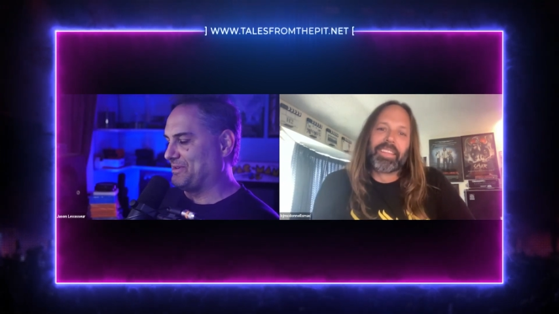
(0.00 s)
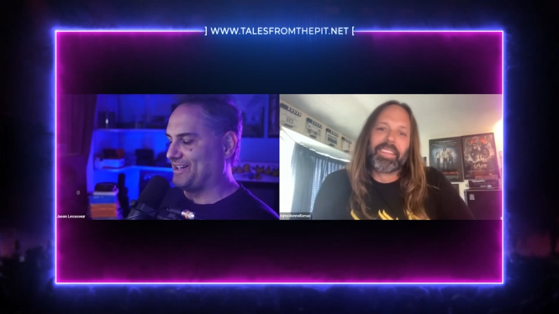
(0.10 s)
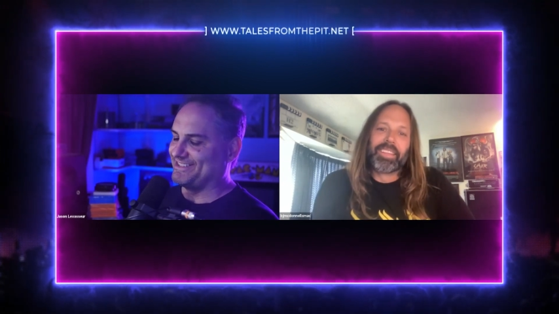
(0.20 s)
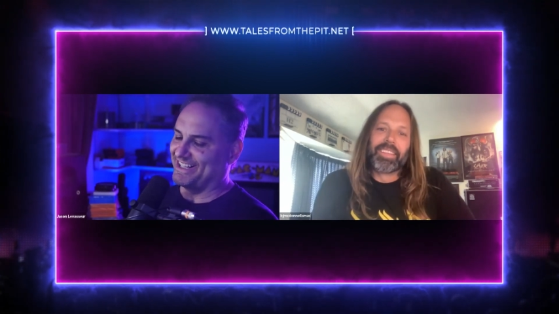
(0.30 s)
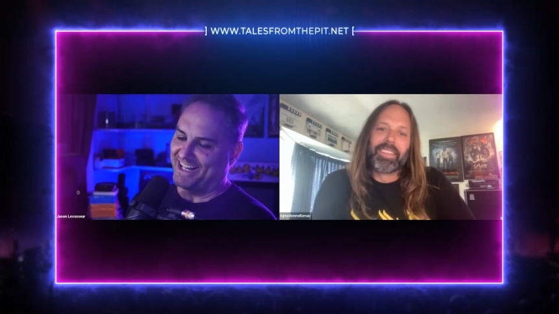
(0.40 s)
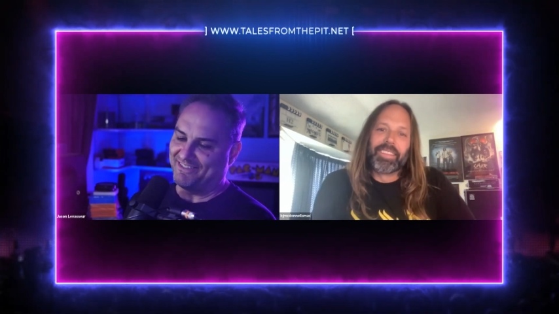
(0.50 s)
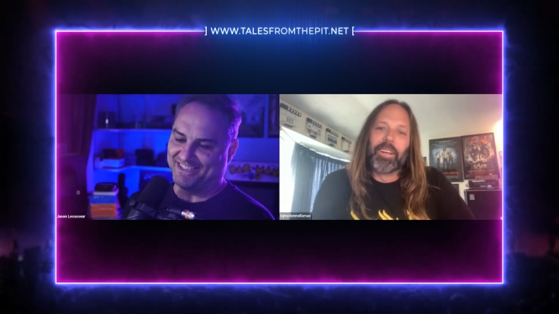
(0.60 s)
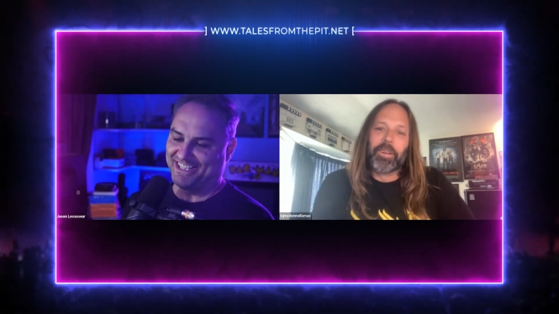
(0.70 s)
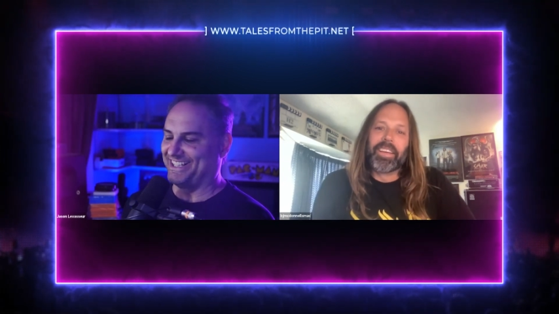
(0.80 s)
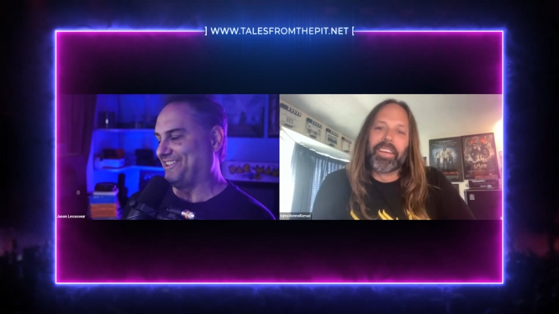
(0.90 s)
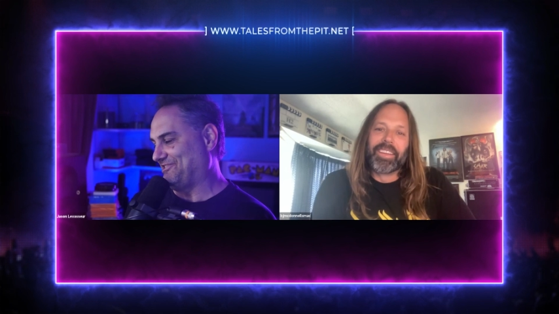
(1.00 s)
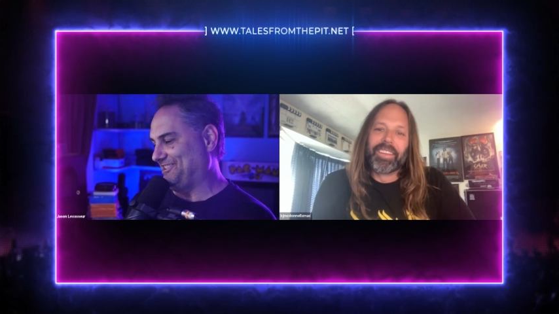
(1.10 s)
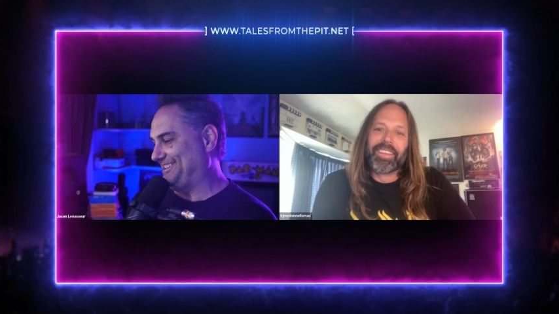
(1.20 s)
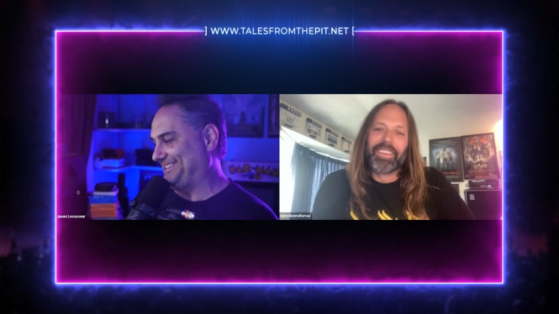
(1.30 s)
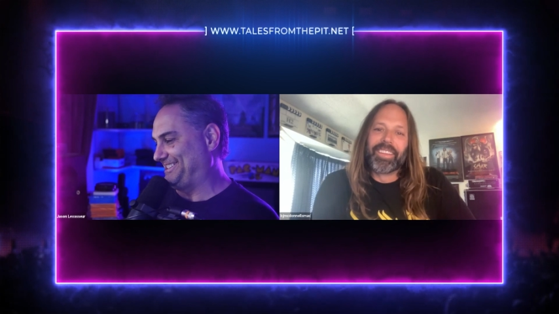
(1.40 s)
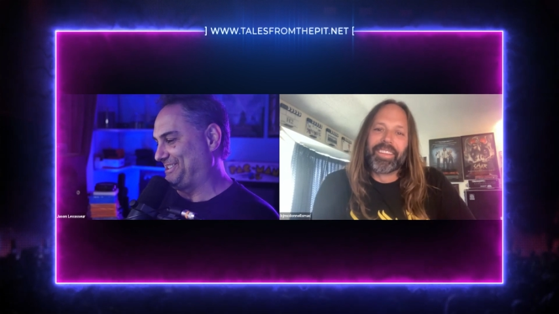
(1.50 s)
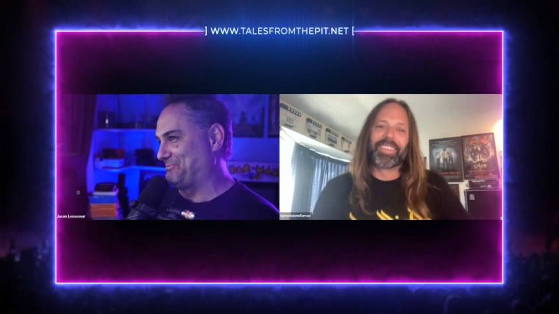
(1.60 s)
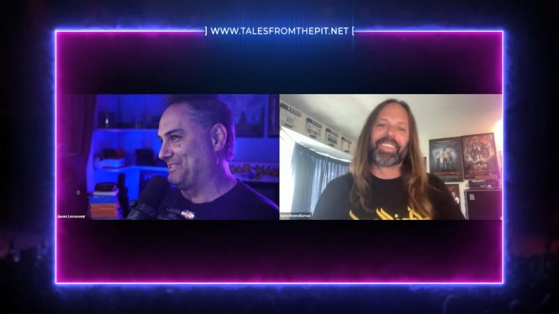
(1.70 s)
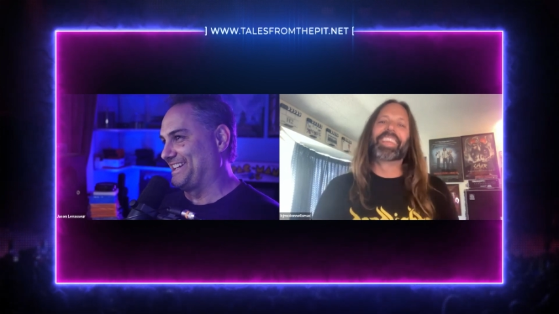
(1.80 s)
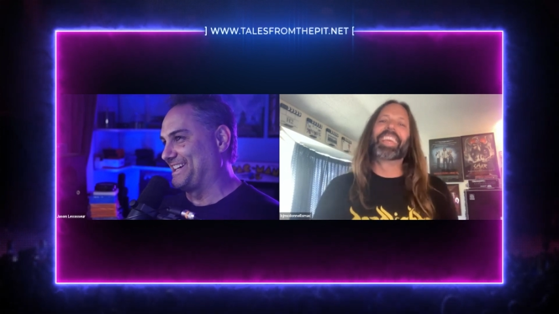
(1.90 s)
Speaker 1: Then I was like, I'm sick of holding oh, yeah. this
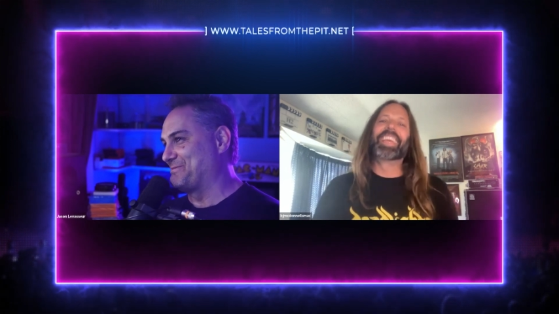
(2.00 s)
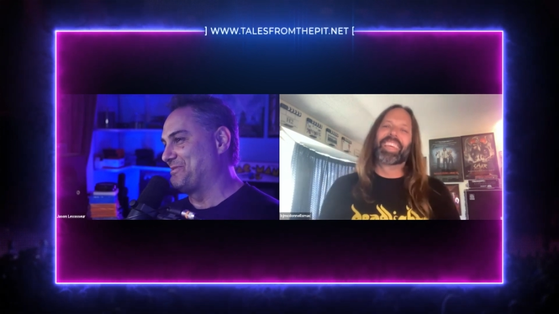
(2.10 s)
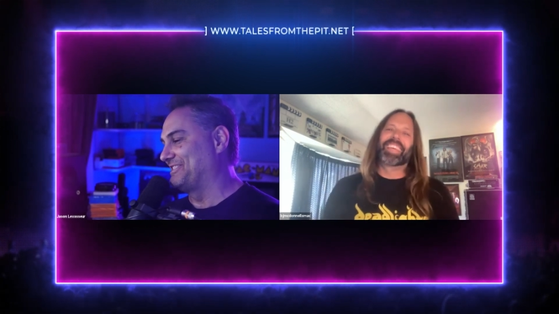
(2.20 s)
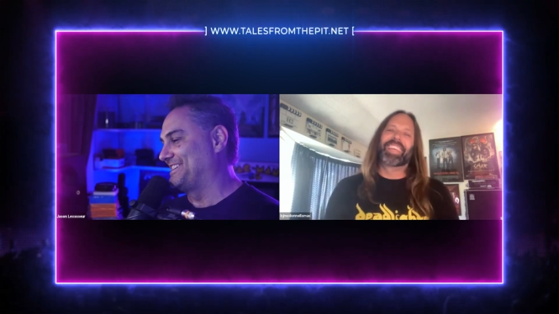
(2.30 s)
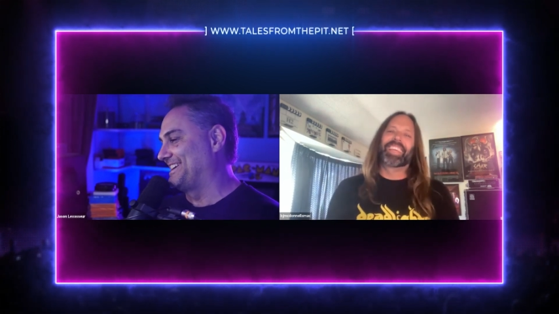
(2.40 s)
stupid thing up all day